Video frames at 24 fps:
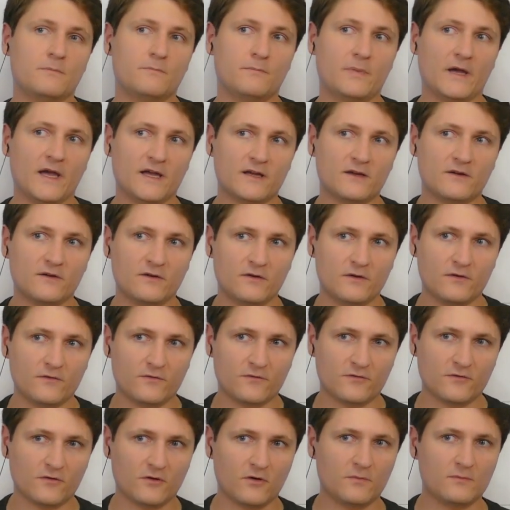back
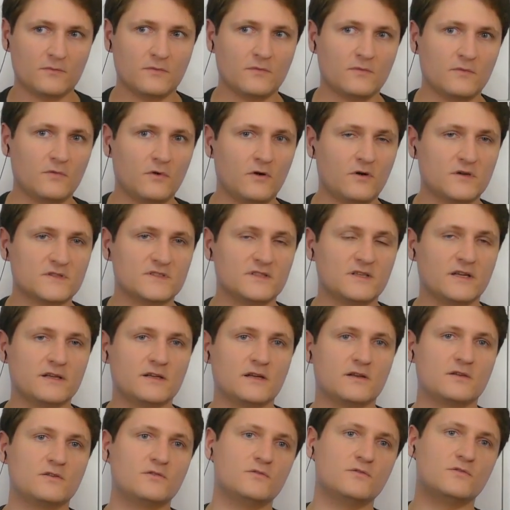from
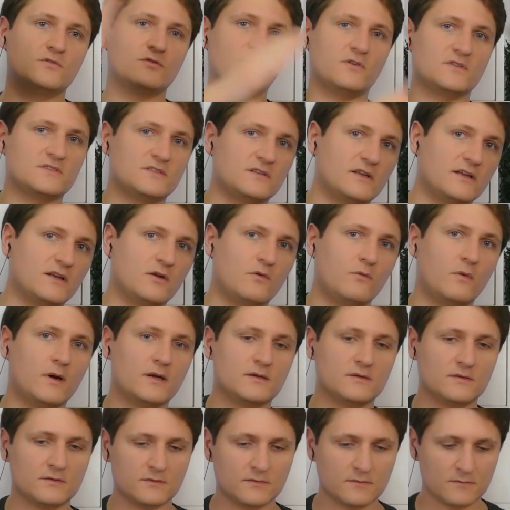oscillator two to oscillator
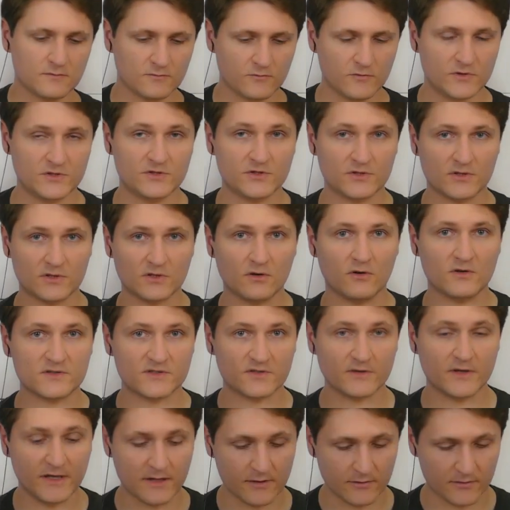one, which you can
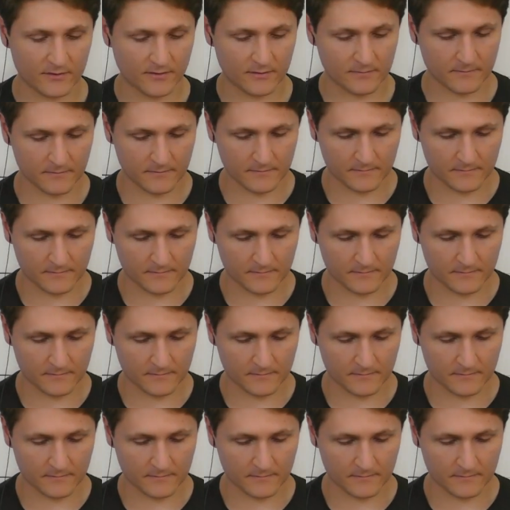also hear.